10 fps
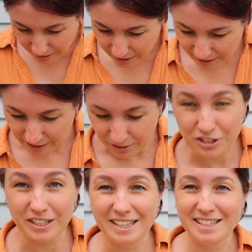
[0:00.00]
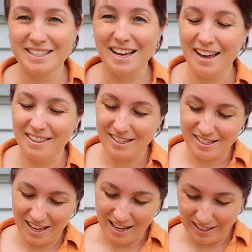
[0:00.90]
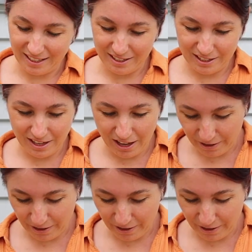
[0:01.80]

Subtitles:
Now, should I start these cuttings